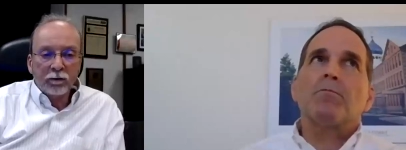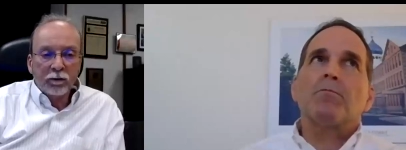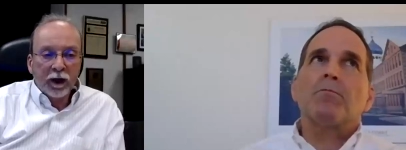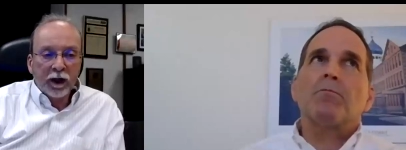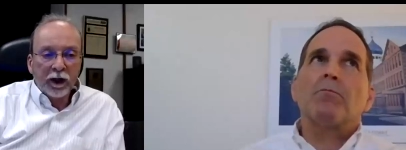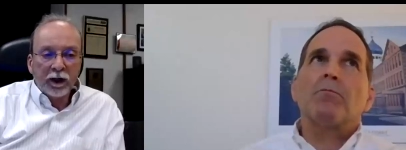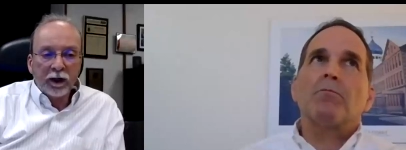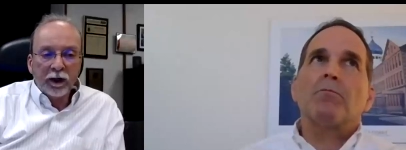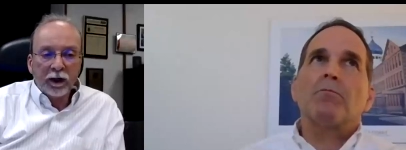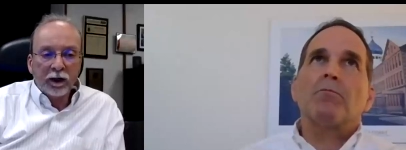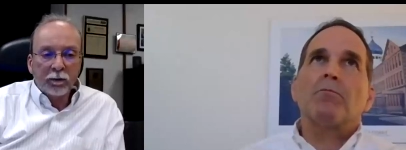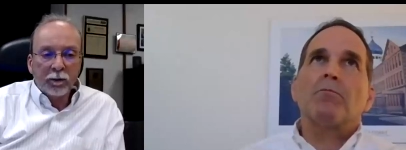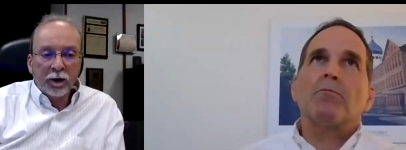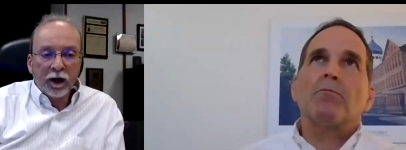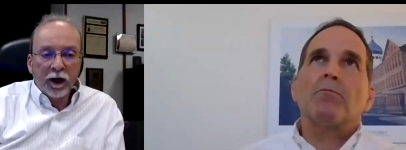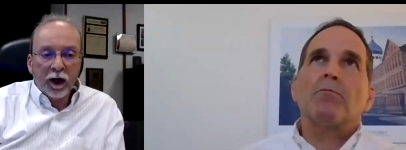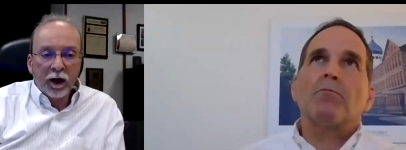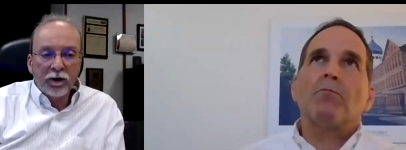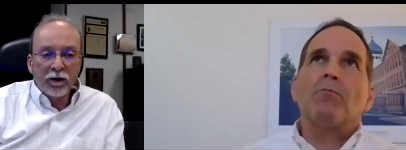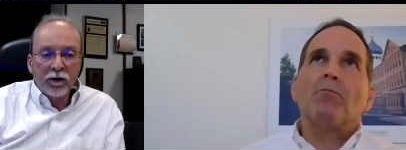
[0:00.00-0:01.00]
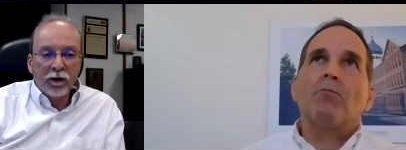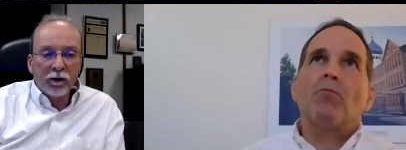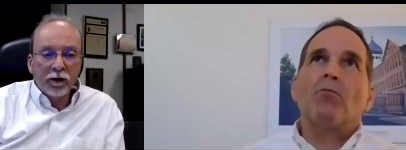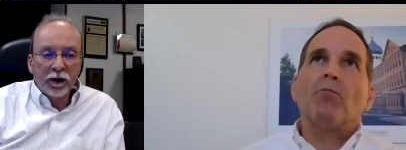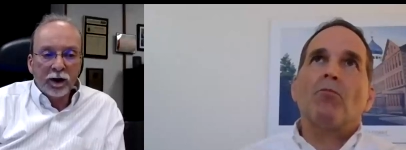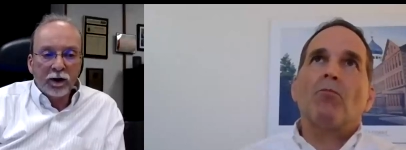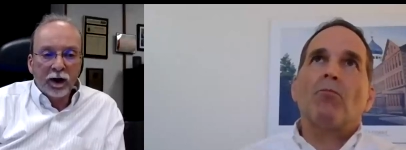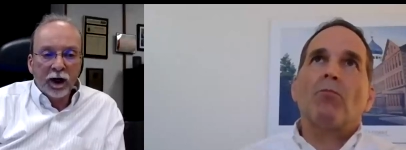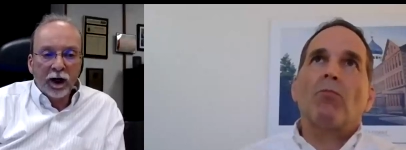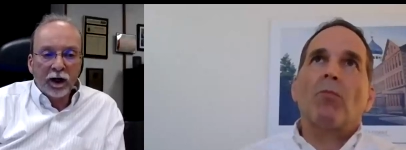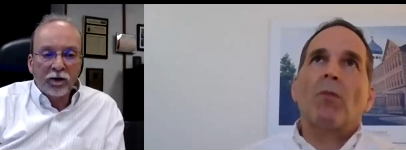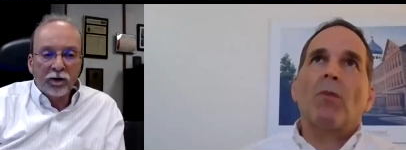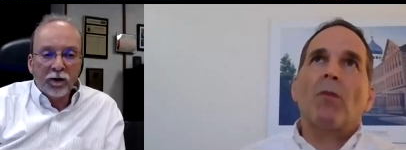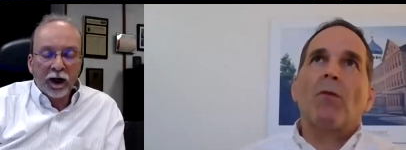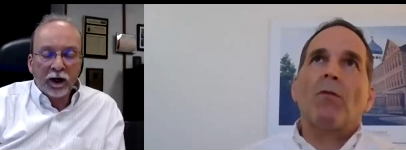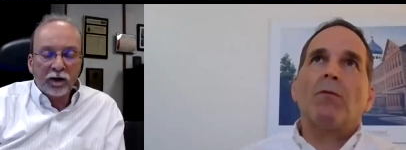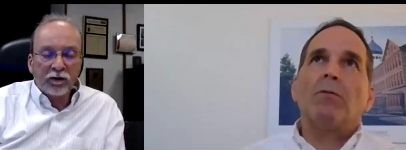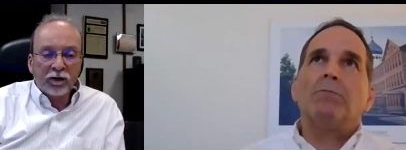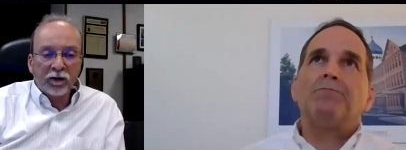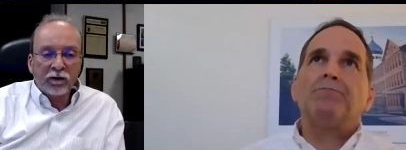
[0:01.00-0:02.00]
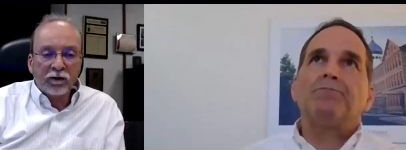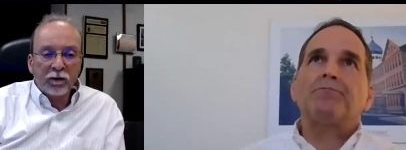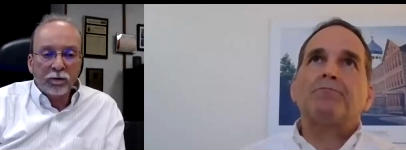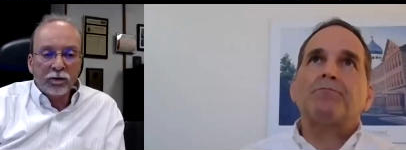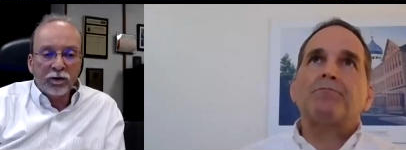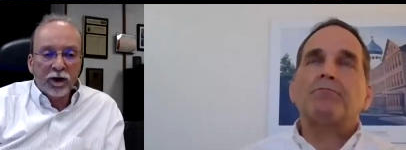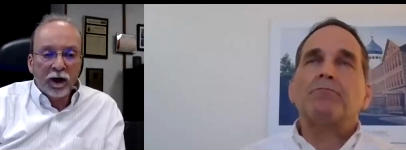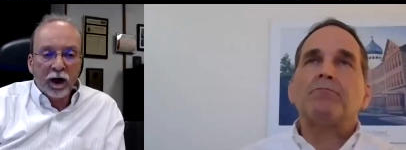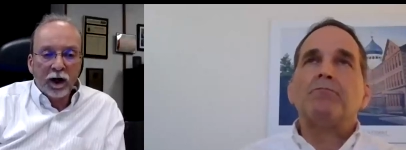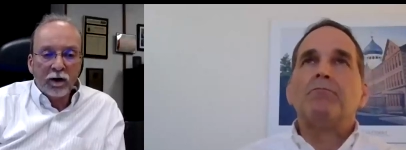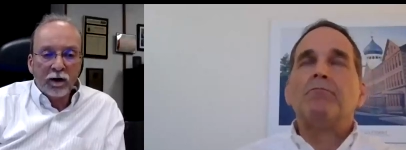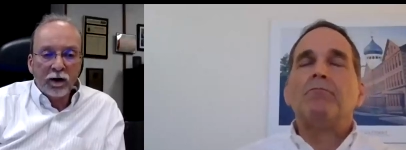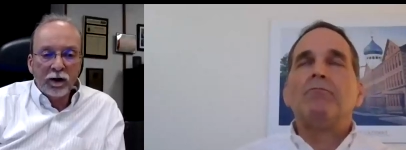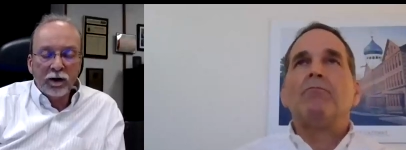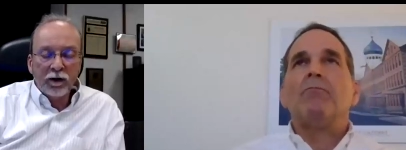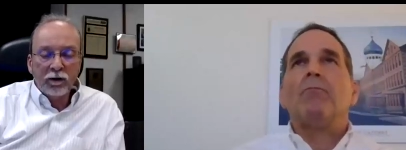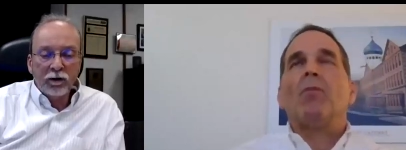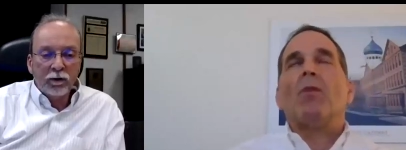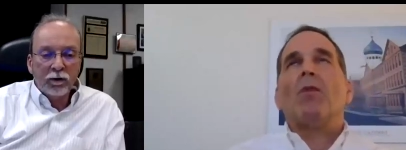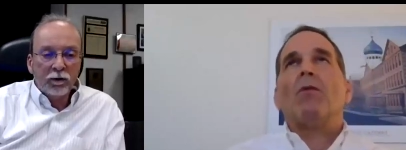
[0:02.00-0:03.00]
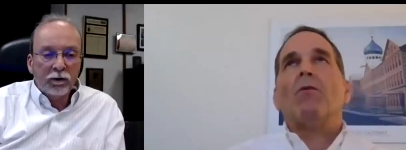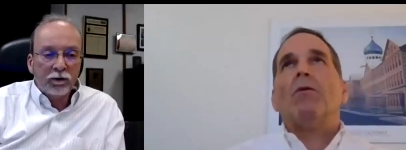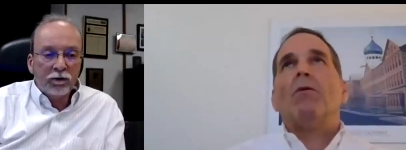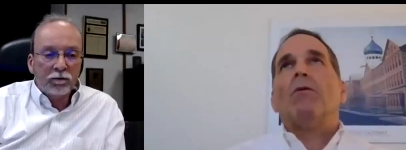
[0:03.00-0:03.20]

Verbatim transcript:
Speaker 1: Anything about how you're doing your HVAC systems now? Are you